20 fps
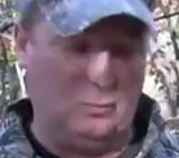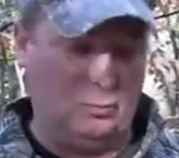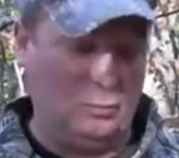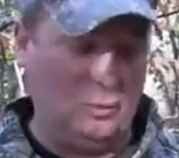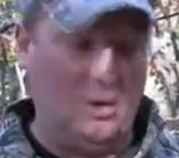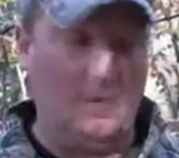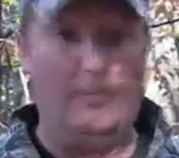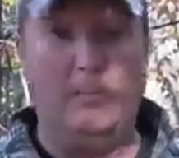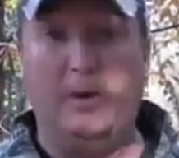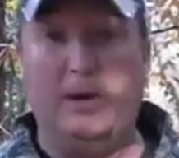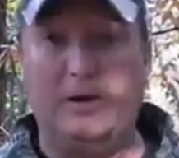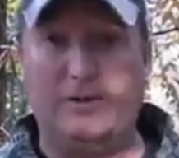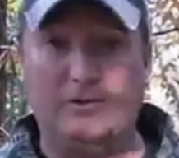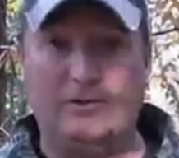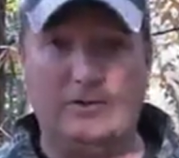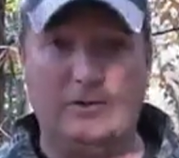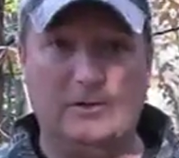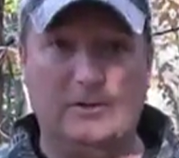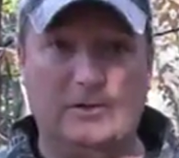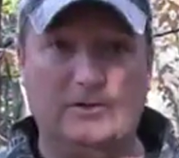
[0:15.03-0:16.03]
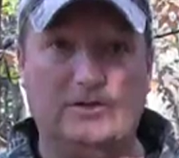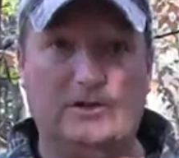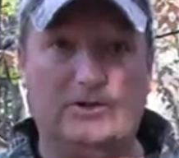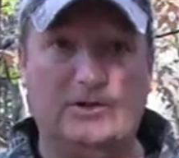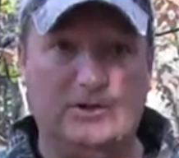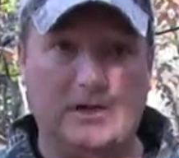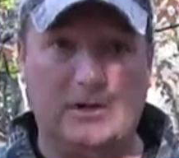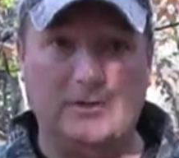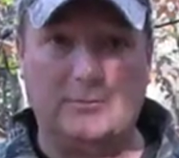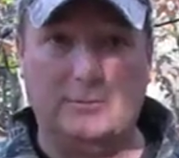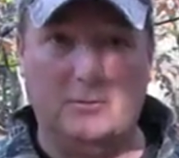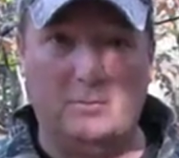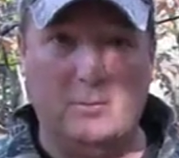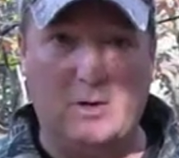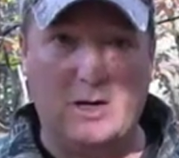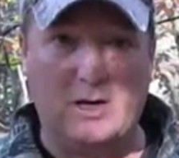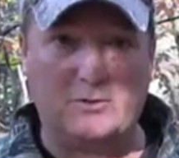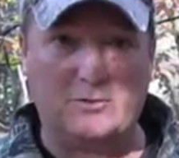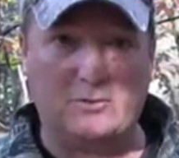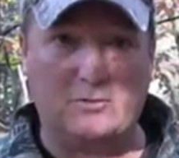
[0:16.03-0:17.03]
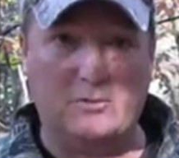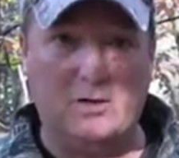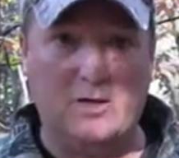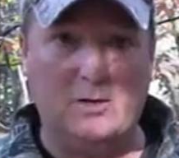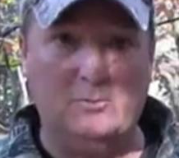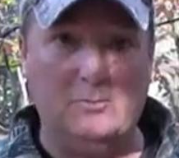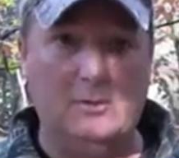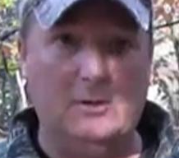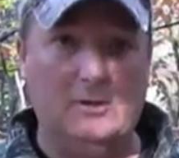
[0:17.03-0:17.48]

what makes a successful mock scrape,